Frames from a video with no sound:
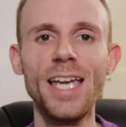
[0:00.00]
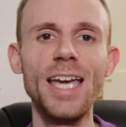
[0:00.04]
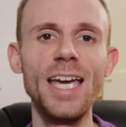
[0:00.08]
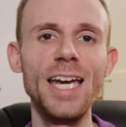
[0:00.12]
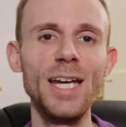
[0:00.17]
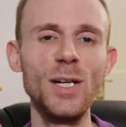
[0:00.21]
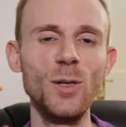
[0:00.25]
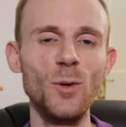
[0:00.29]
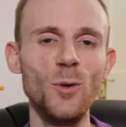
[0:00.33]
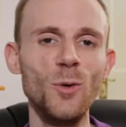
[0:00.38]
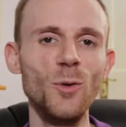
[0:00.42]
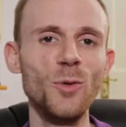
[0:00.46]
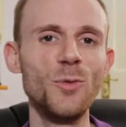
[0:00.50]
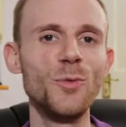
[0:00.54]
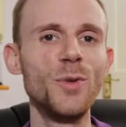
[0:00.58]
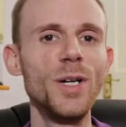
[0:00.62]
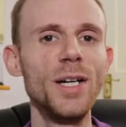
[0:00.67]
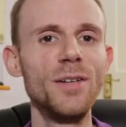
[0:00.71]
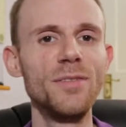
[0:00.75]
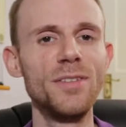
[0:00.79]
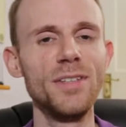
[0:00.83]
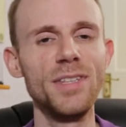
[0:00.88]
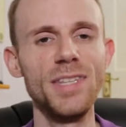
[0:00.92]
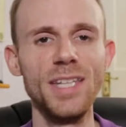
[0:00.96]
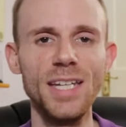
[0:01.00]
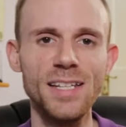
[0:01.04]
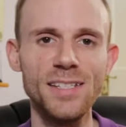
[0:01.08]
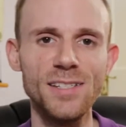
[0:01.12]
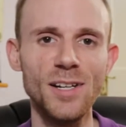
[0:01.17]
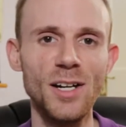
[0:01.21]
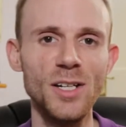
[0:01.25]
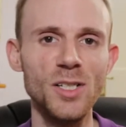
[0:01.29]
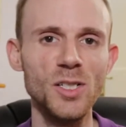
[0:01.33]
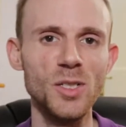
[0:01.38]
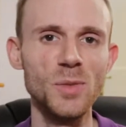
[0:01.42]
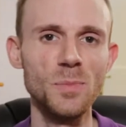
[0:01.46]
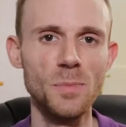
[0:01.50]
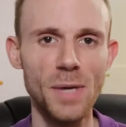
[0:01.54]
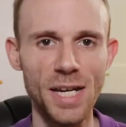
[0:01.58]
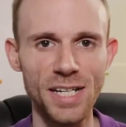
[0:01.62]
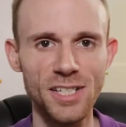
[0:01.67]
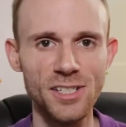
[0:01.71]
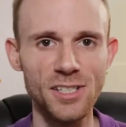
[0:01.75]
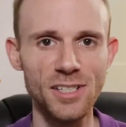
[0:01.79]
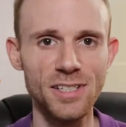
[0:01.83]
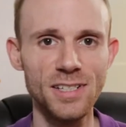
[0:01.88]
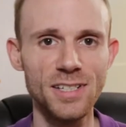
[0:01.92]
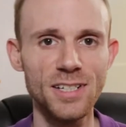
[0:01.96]
in all 3 of the things I just
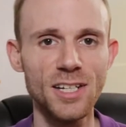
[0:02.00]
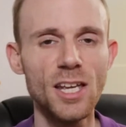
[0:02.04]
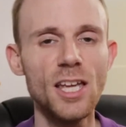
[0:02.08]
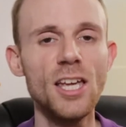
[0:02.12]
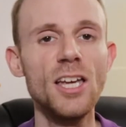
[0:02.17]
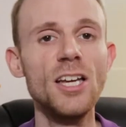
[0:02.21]
mentioned.